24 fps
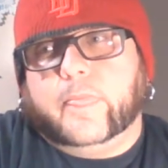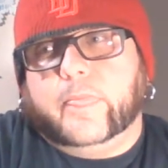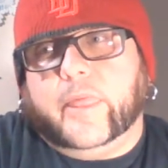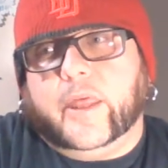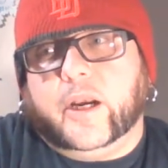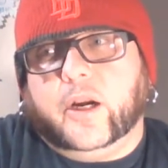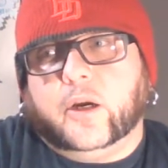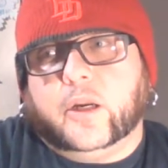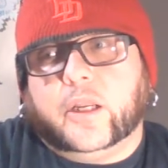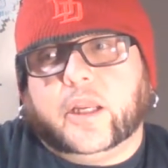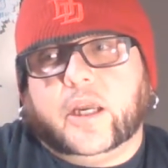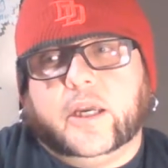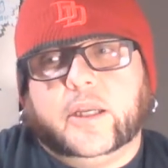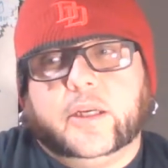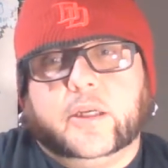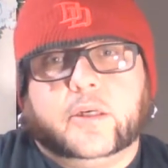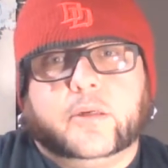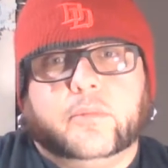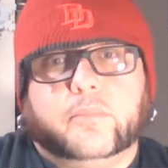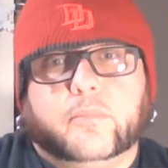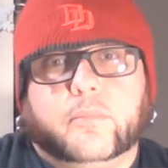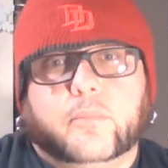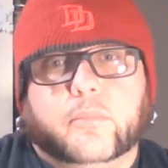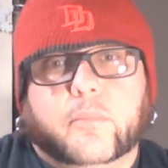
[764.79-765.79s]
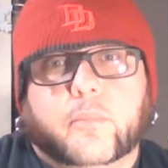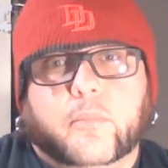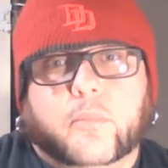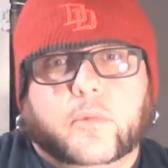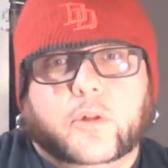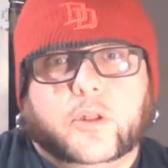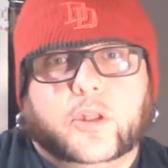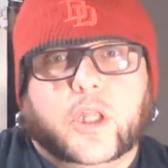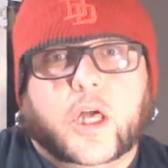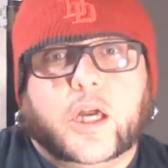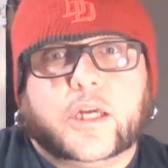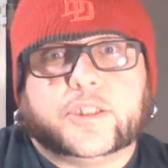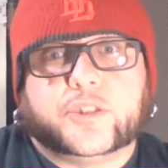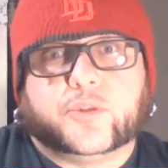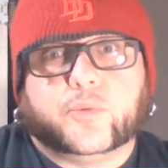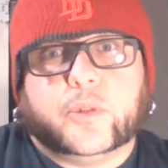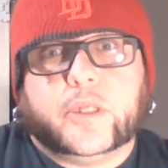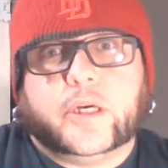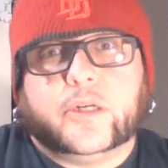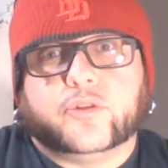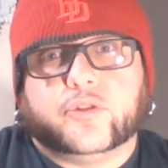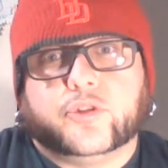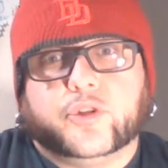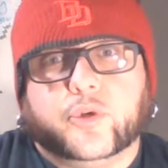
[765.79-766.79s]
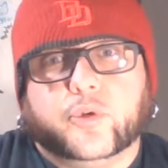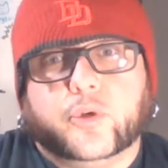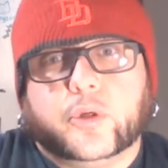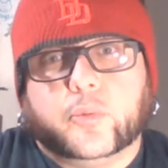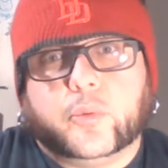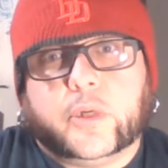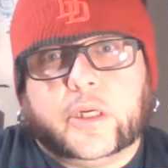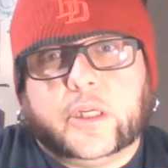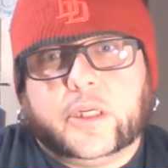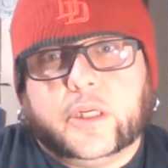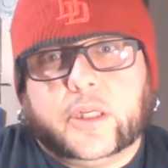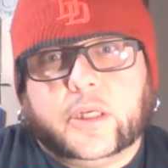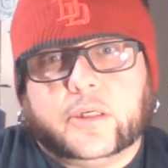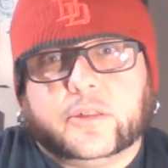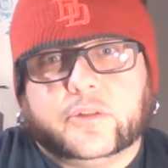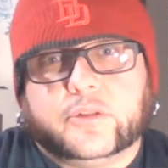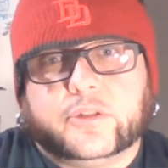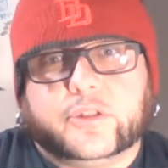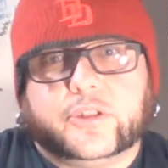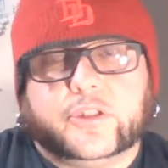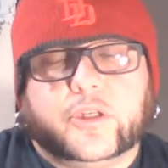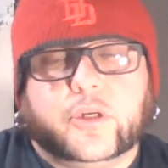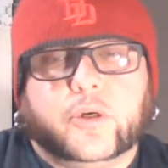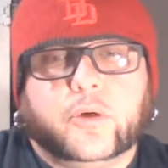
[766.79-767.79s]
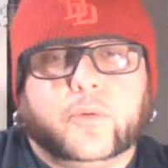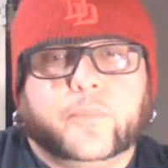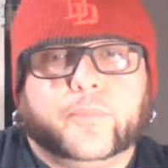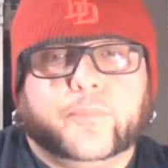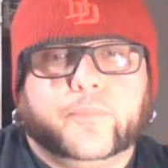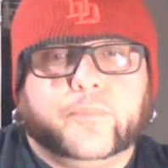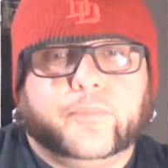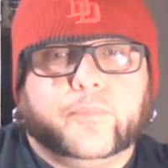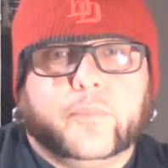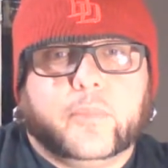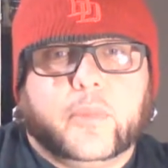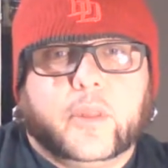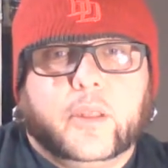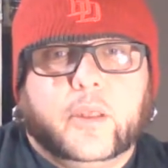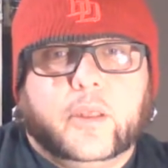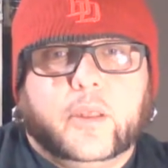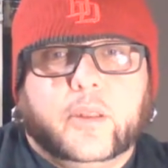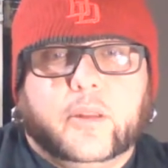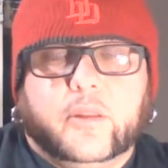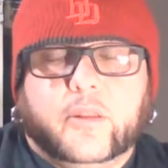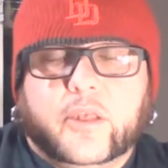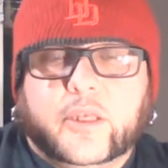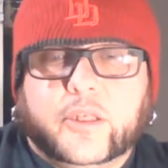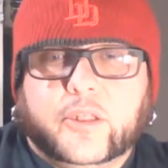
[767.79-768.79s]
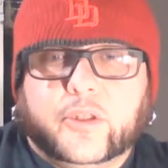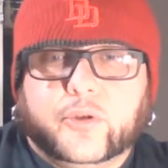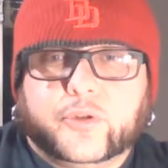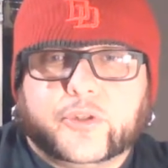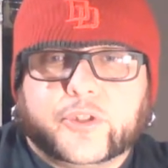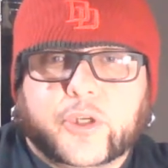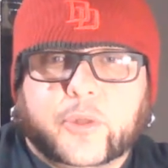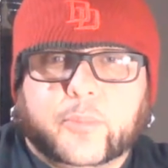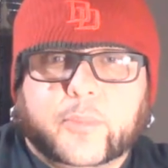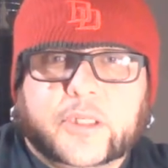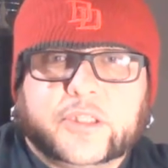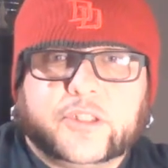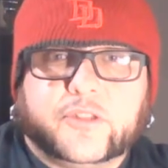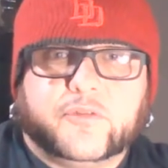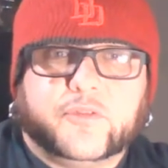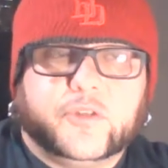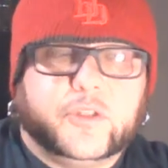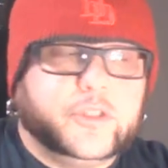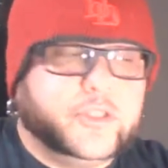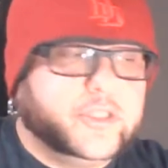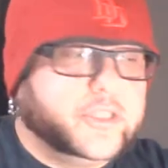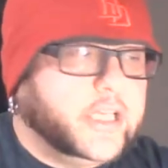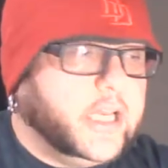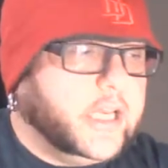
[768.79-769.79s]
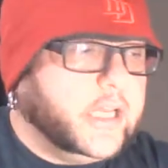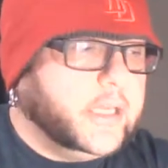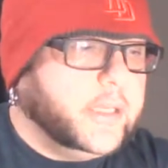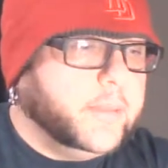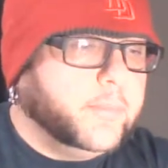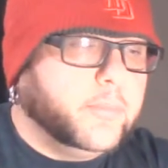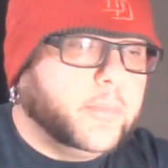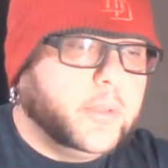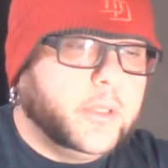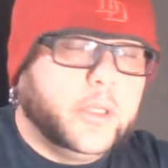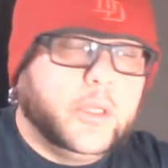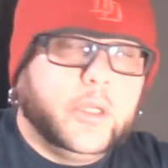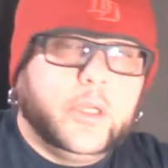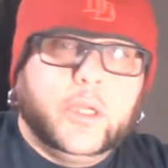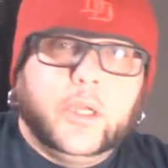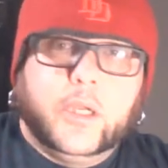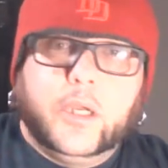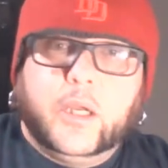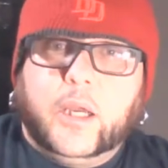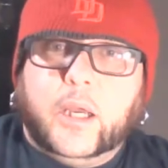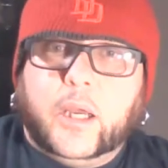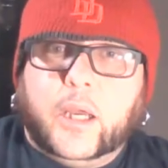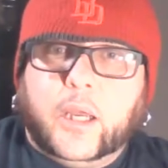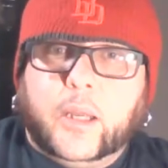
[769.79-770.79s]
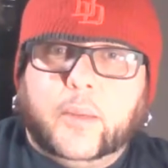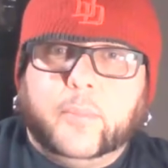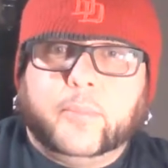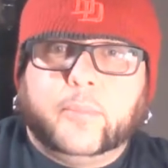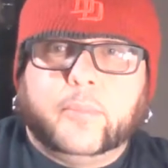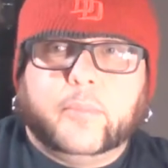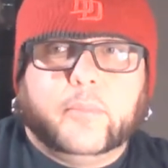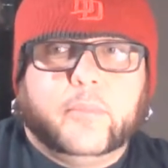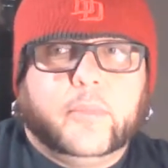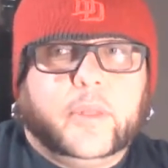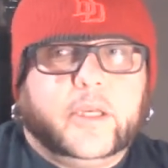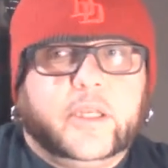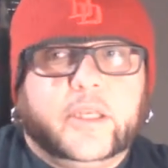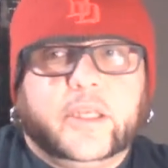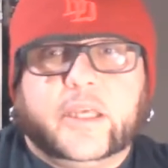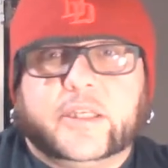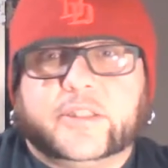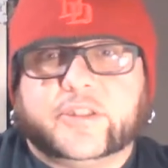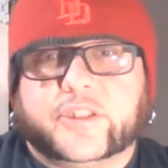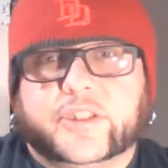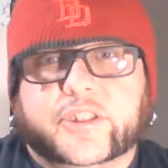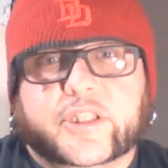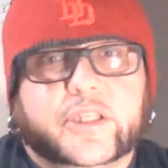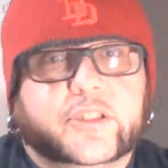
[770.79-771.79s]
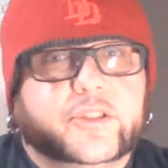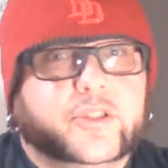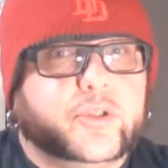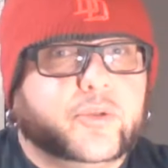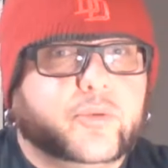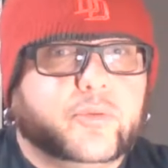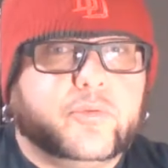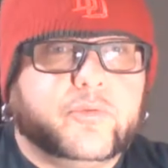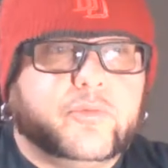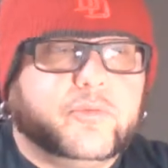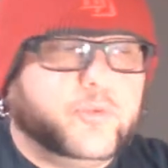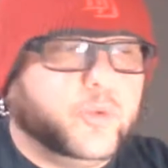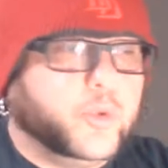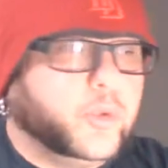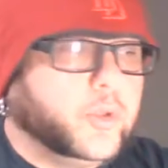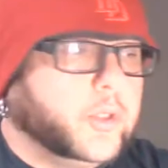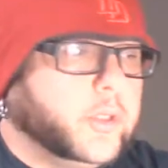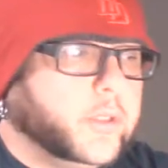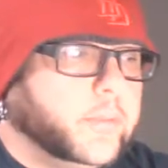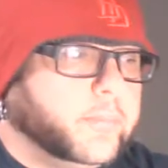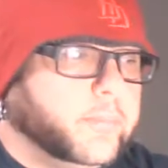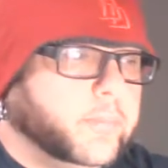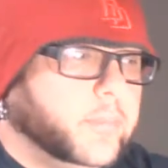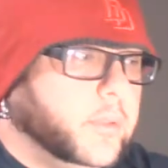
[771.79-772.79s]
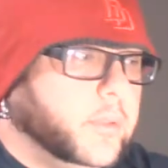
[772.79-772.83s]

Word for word: that are kind of lost without tuna right now. So, thank you so much for your time, um, and again, stay tuned for